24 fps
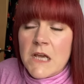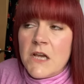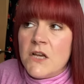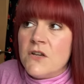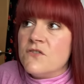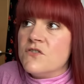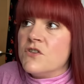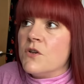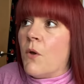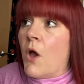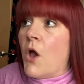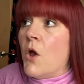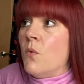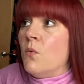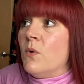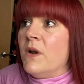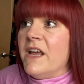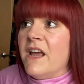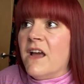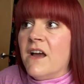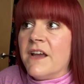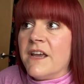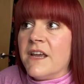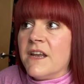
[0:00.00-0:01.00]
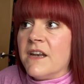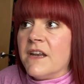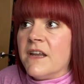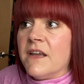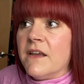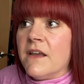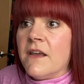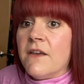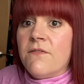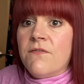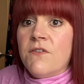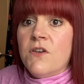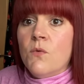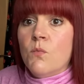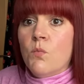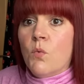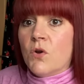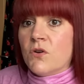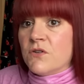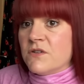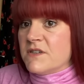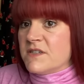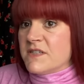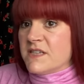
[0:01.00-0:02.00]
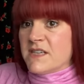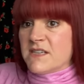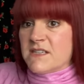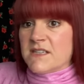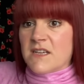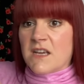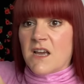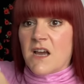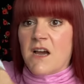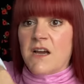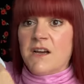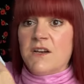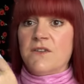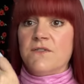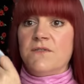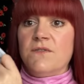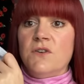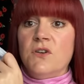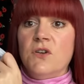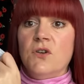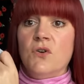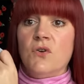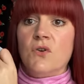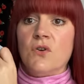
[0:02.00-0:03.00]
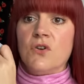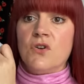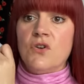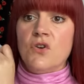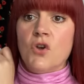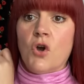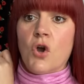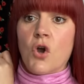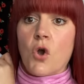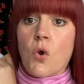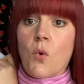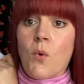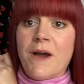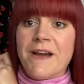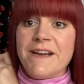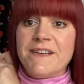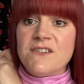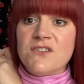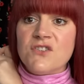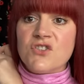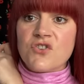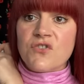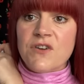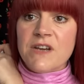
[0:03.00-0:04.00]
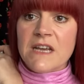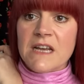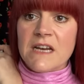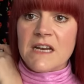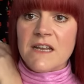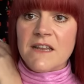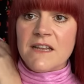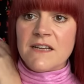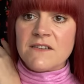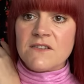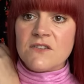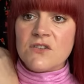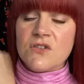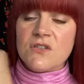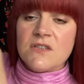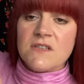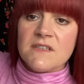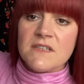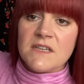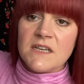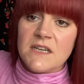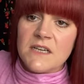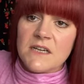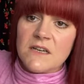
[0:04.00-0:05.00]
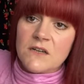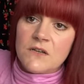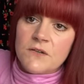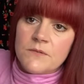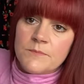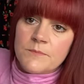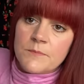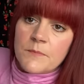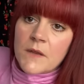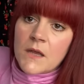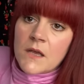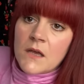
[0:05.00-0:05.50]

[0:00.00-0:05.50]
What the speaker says: So only iron it if you want it to kind of look not quite as crinkly. That's the other side, look.